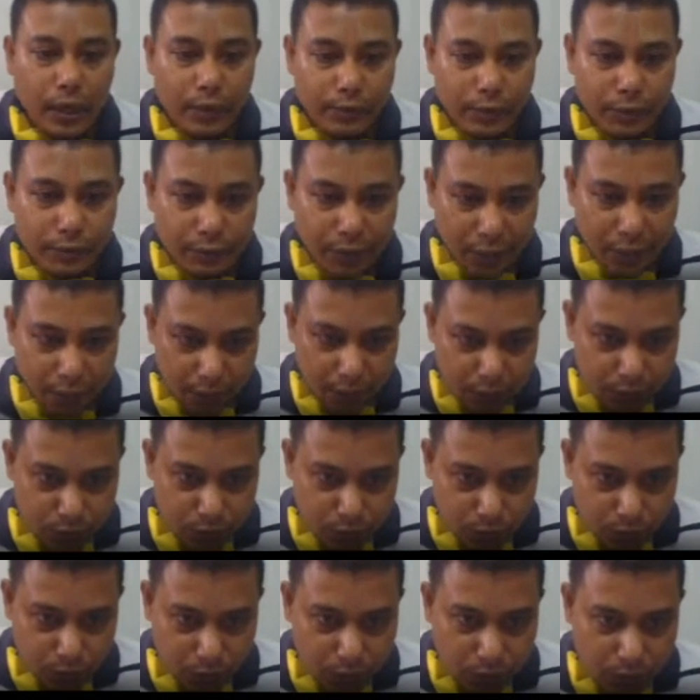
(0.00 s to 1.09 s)
bracket.
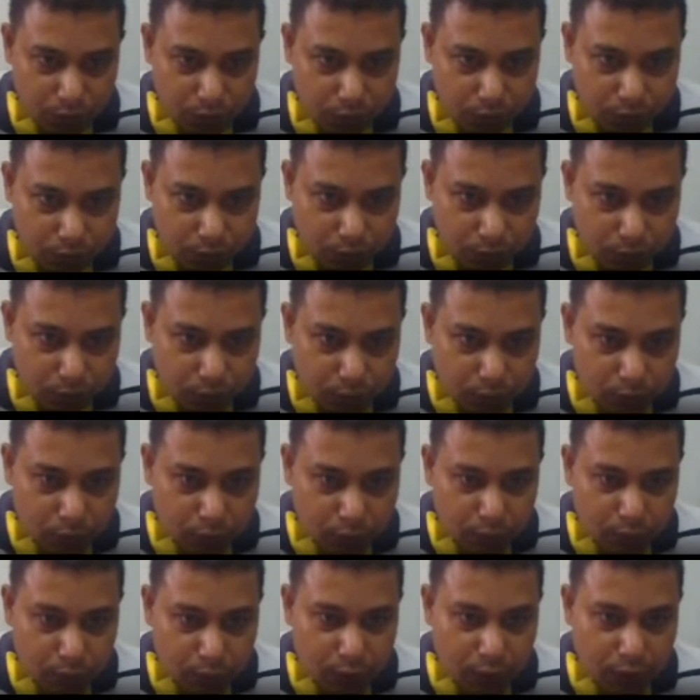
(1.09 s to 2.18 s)
So
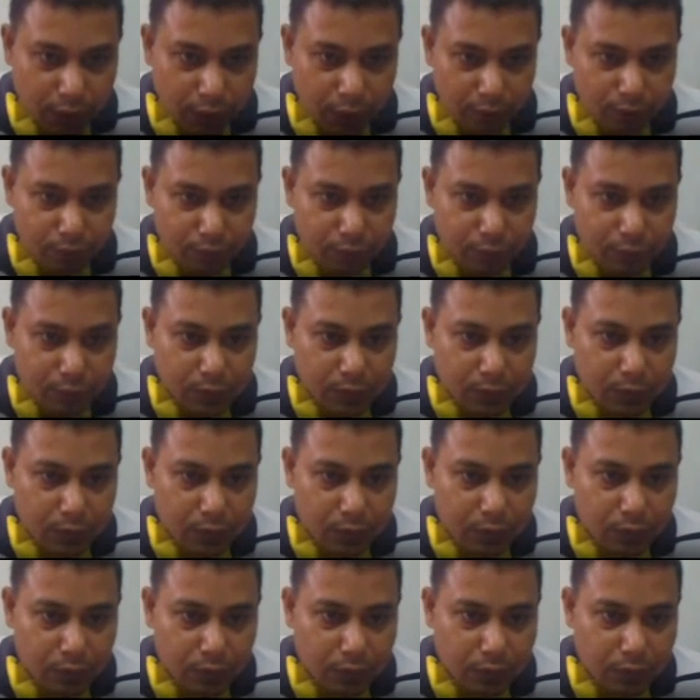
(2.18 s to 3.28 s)
we'll have
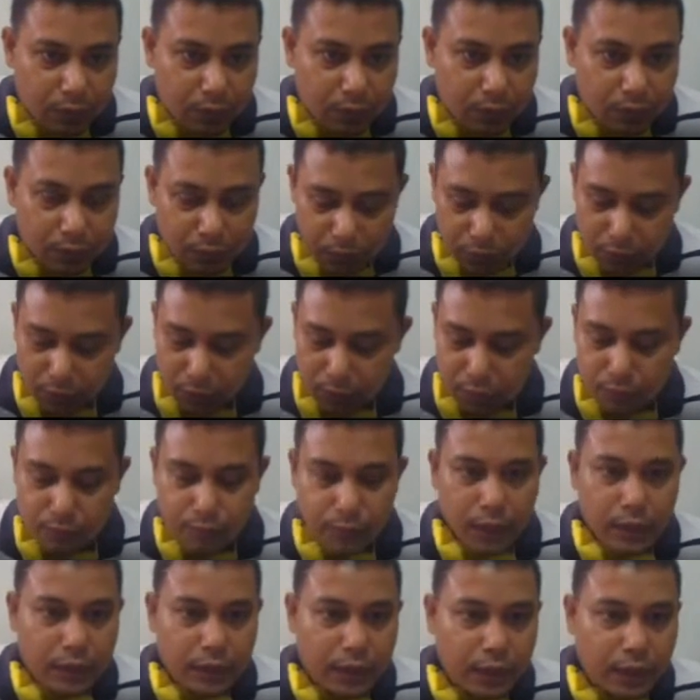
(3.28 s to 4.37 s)
this one.